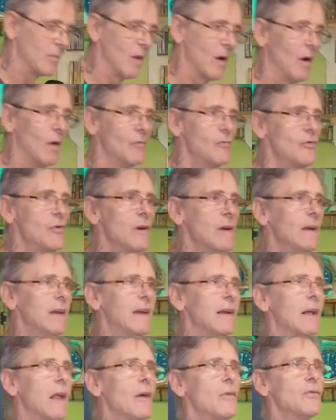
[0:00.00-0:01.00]
On really
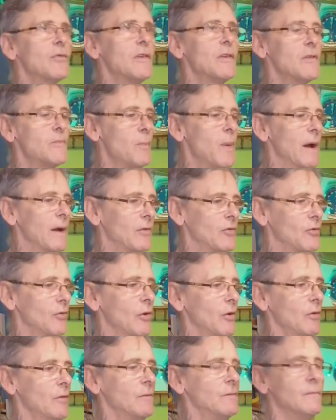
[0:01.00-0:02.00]
close
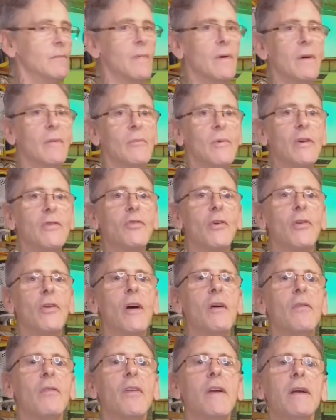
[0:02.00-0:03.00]
inspection, which I
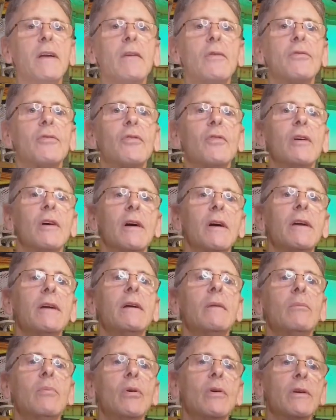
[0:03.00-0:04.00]
don't think you'll see,
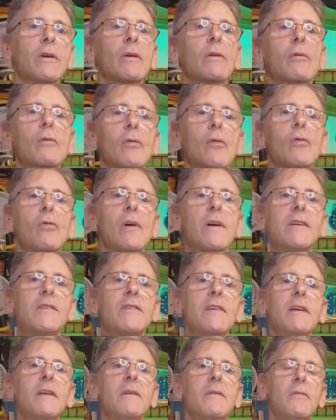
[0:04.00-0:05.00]
but you'll have already
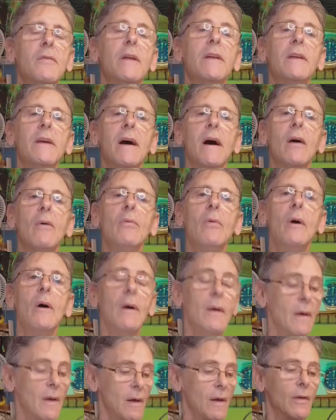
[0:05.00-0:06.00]
seen the video,
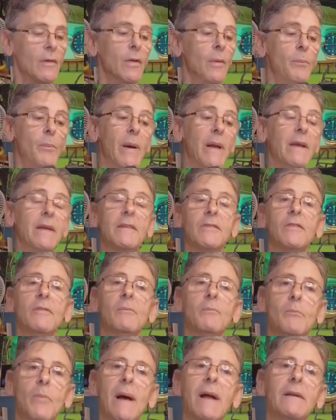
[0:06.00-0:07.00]
the pin
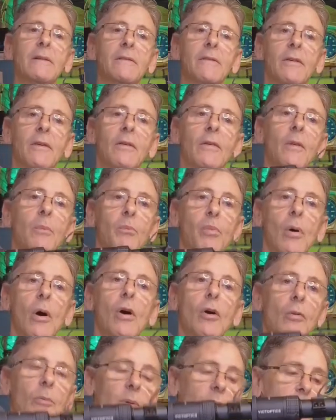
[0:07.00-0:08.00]
isn't bent, the
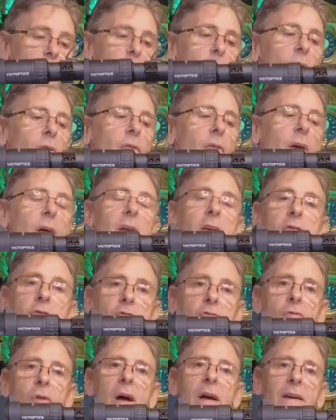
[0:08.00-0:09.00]
probe is perfectly
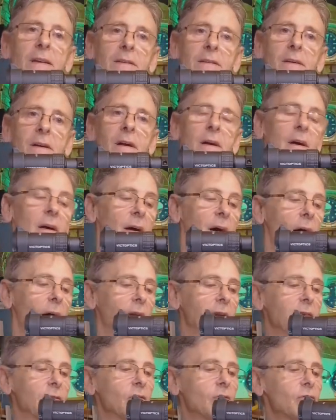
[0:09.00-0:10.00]
straight,
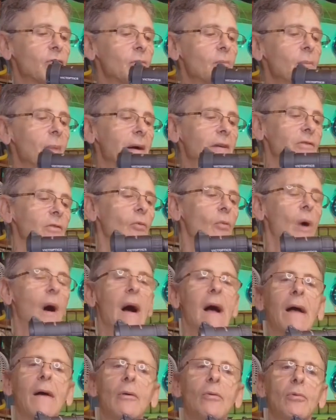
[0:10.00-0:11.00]
and it doesn't matter what
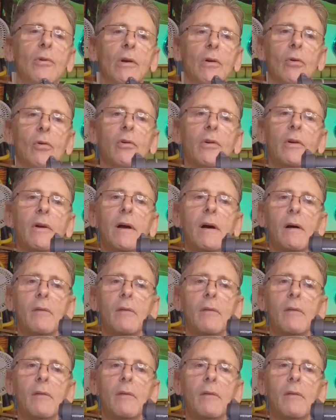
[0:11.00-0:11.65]
angle you look at it.